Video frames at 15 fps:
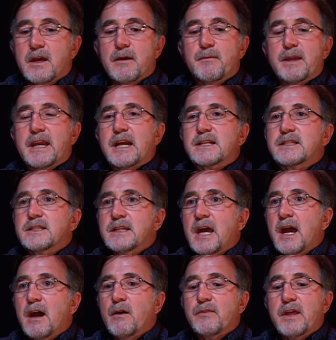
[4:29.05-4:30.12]
because
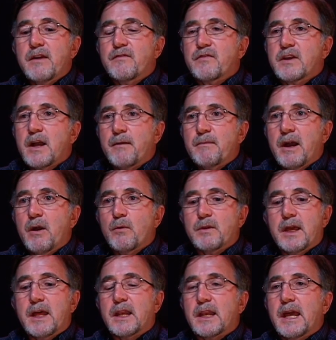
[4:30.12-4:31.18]
now they've come out
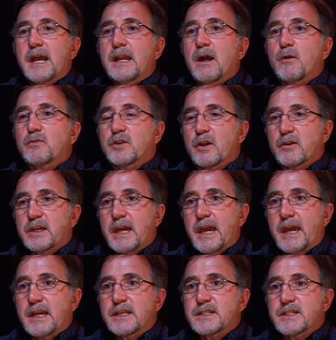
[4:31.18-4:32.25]
and laid out their
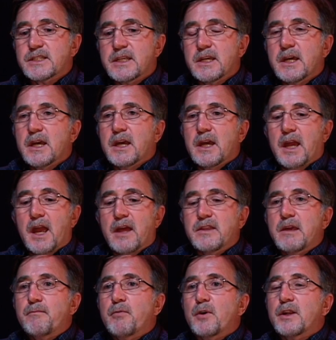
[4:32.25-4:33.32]
case, and
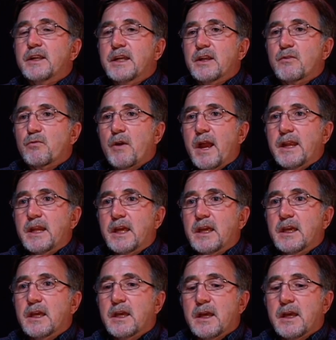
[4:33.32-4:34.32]
they put it in writing.